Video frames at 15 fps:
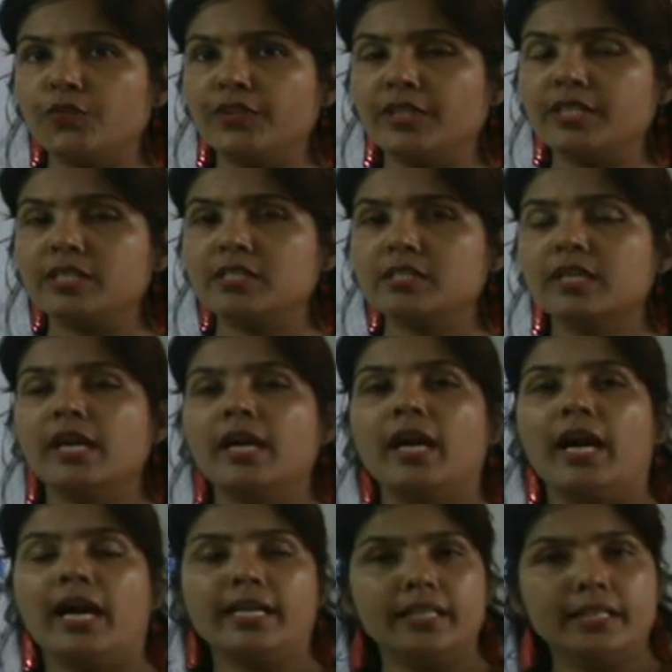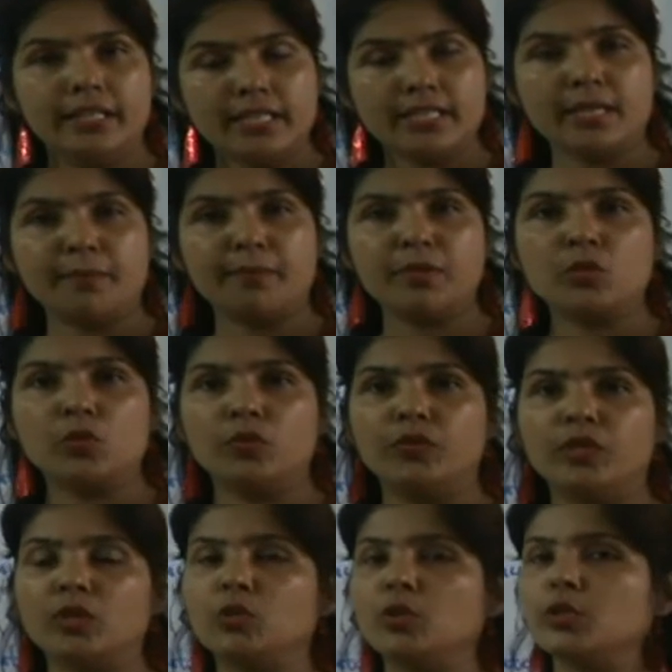friends. And in this episode,
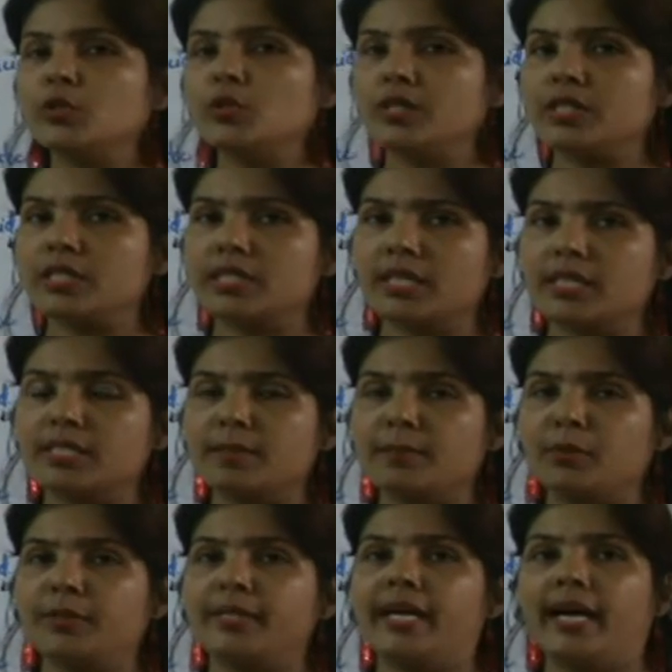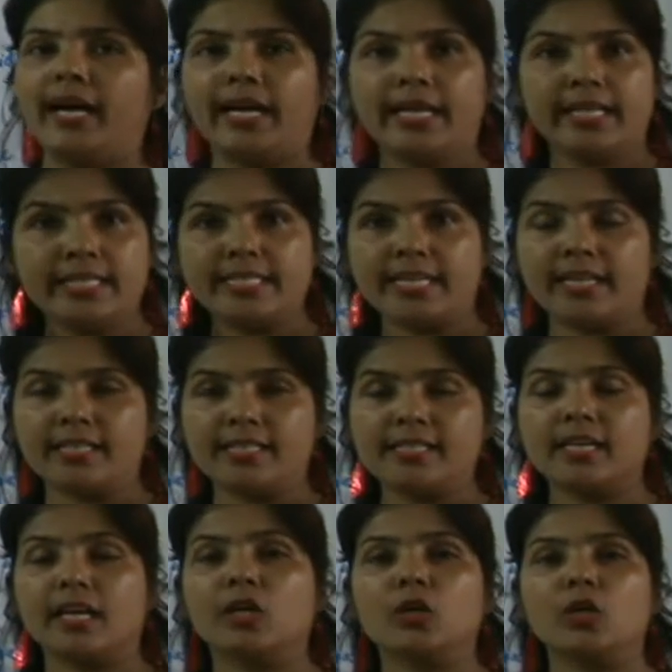we are going to discuss about the ion
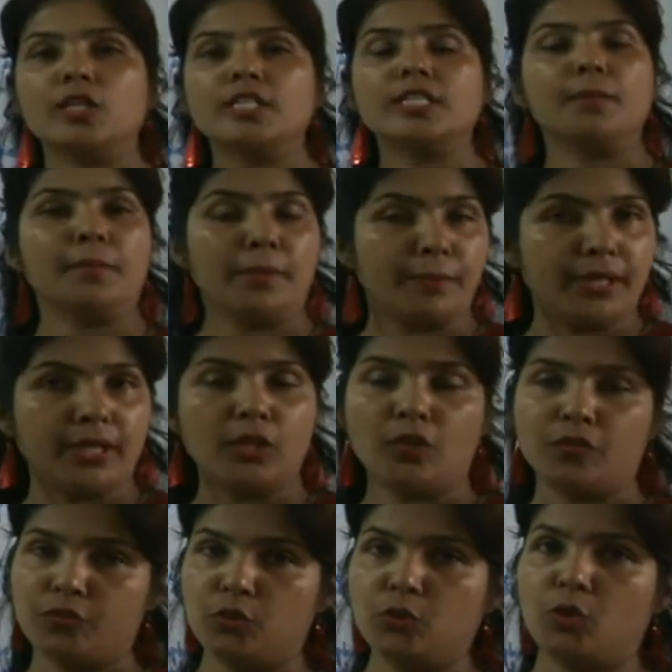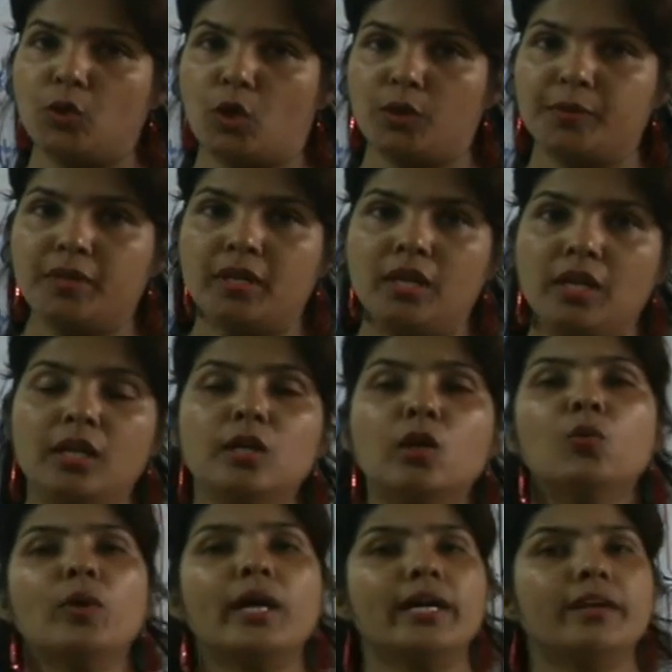channels across the membrane of neuron.
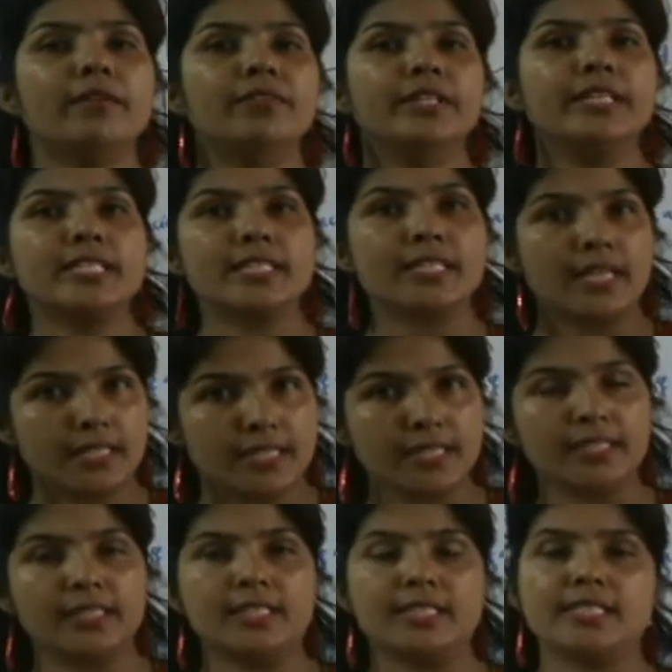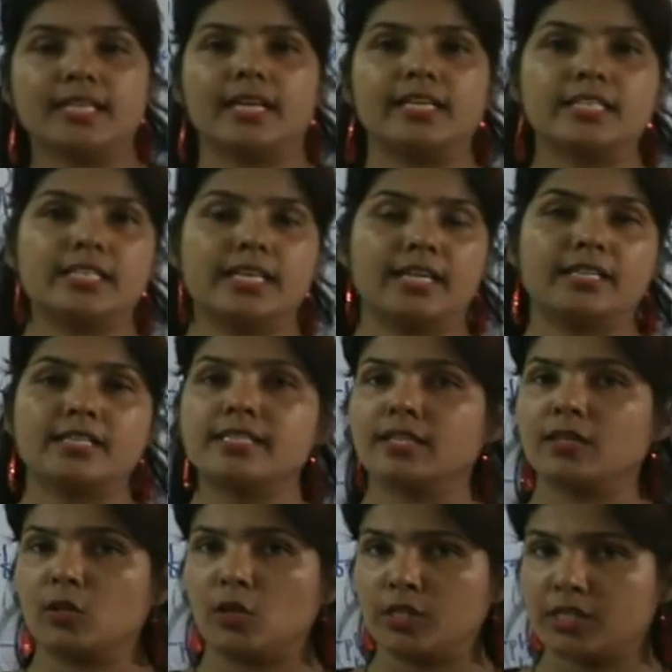Now, why are we discussing these ion channels
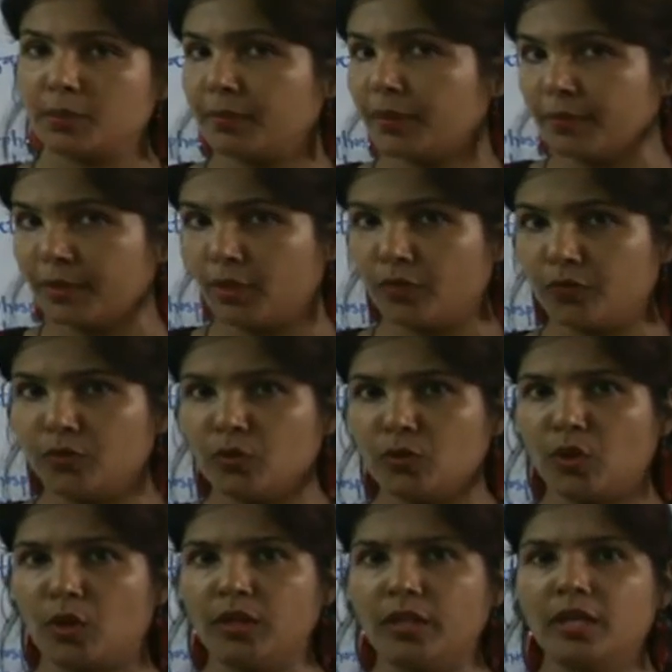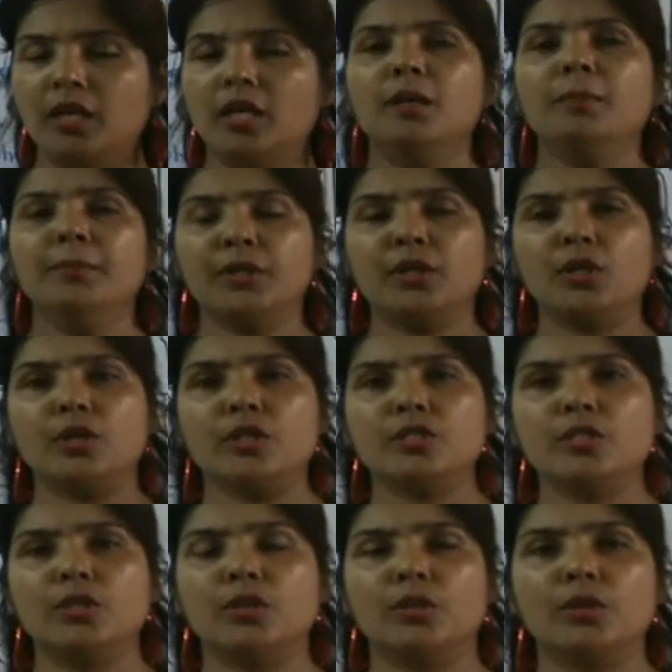across the membrane of neuron? Because,
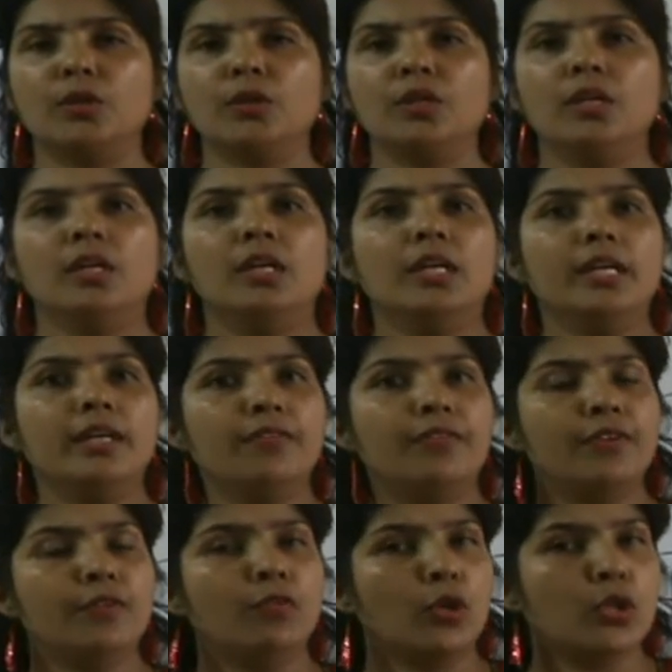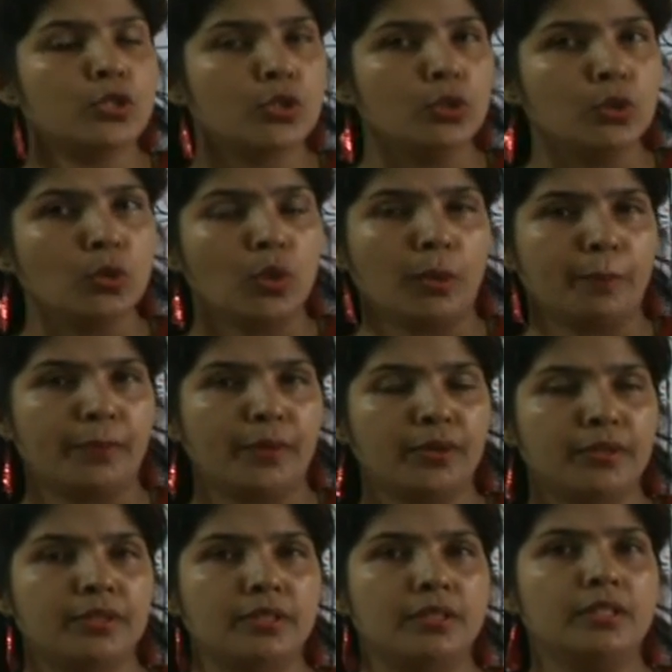if we want to know
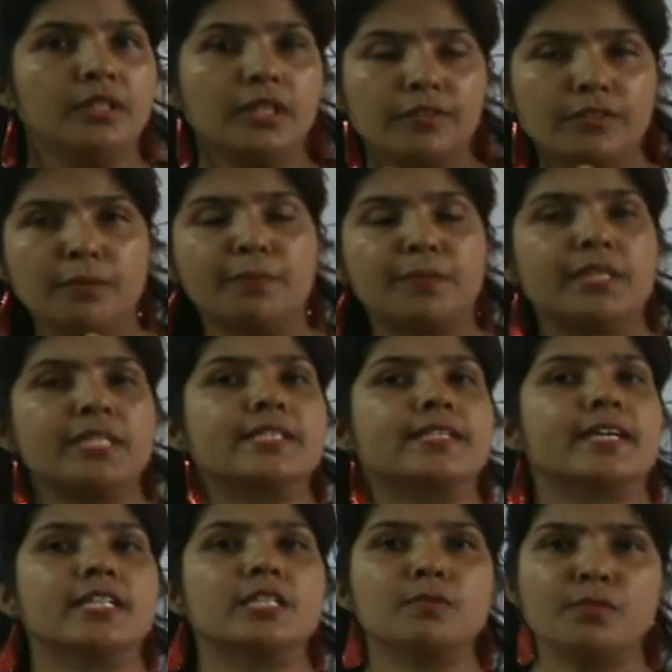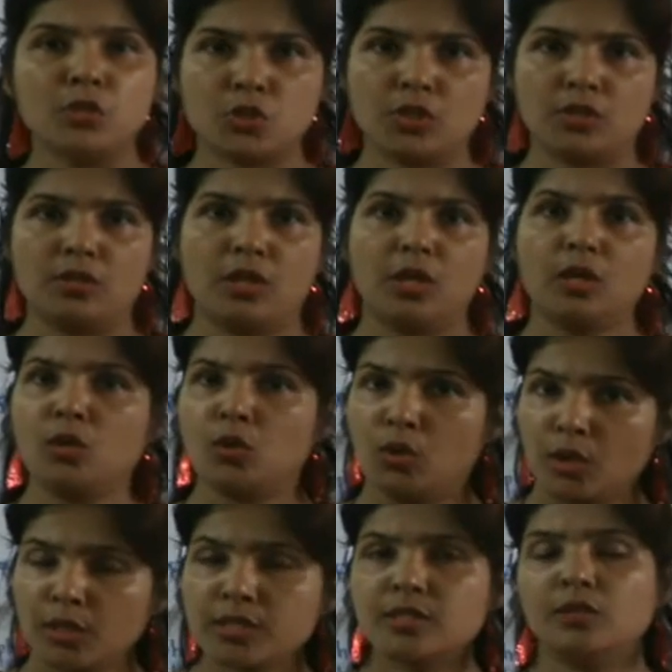about the nerve impulse transmission
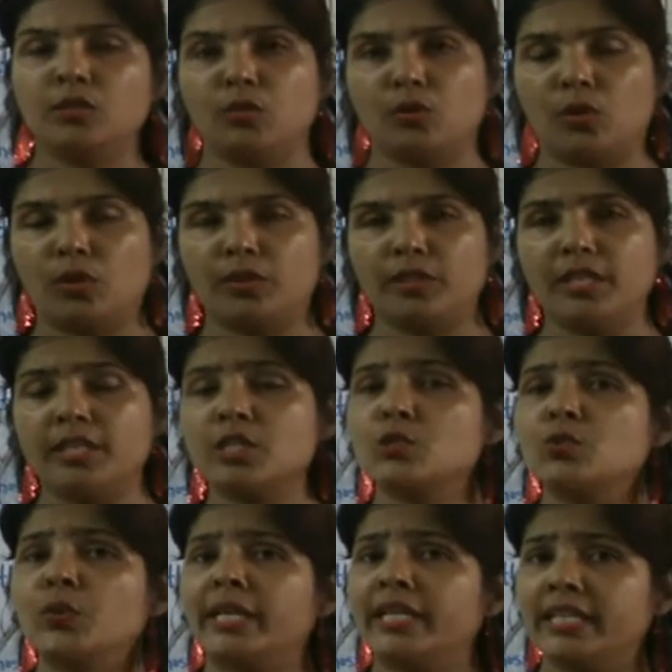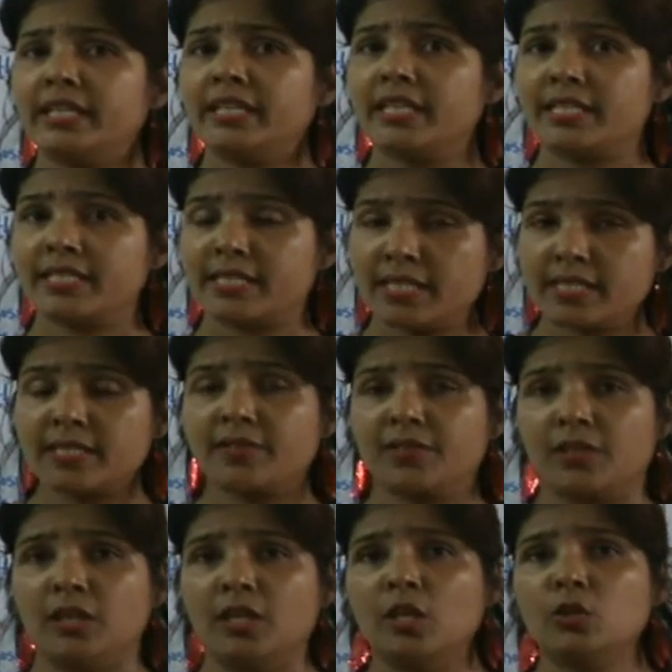across the neuron, it is very
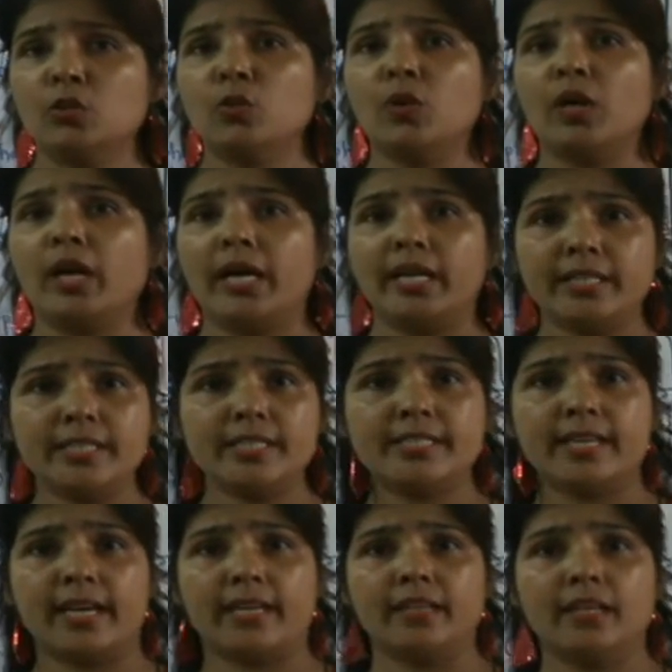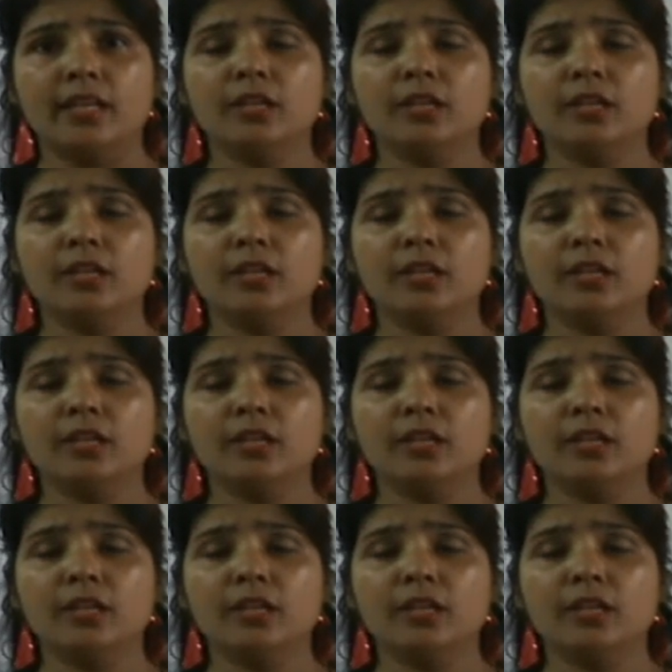necessary to understand,